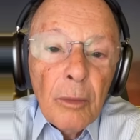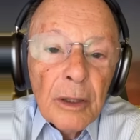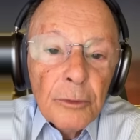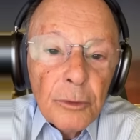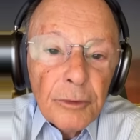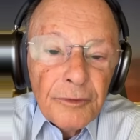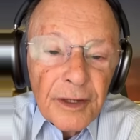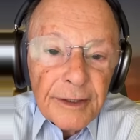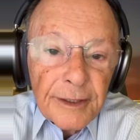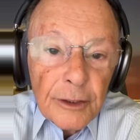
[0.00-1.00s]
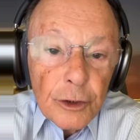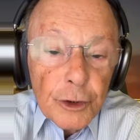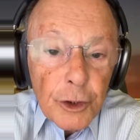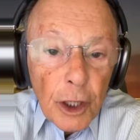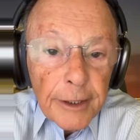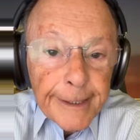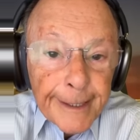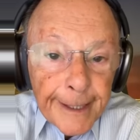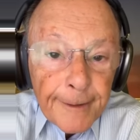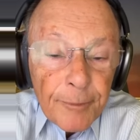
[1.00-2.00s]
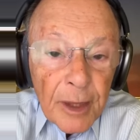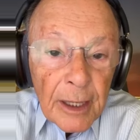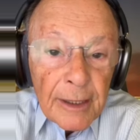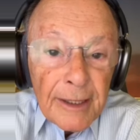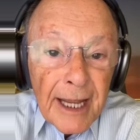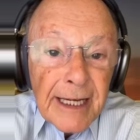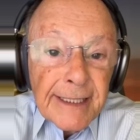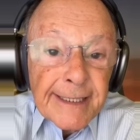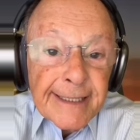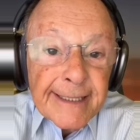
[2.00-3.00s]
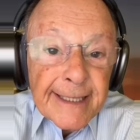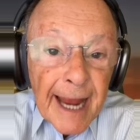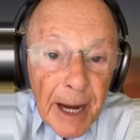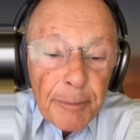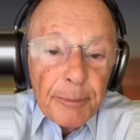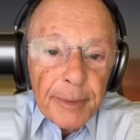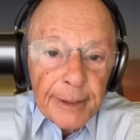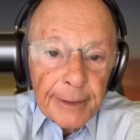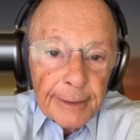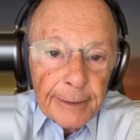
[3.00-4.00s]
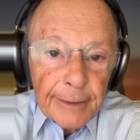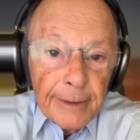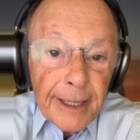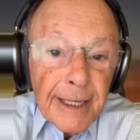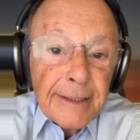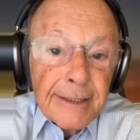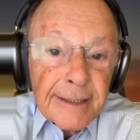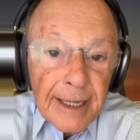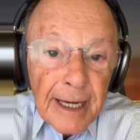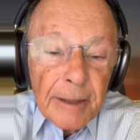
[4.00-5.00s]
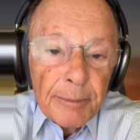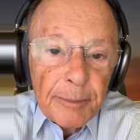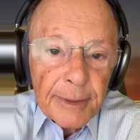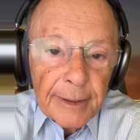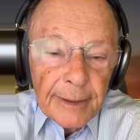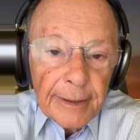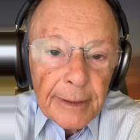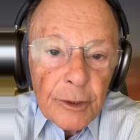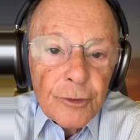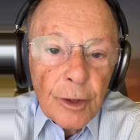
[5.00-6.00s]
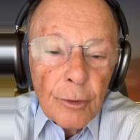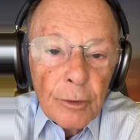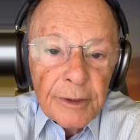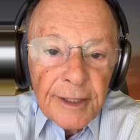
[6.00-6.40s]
The offering speaks on behalf of the soul of the offering giver, but not always.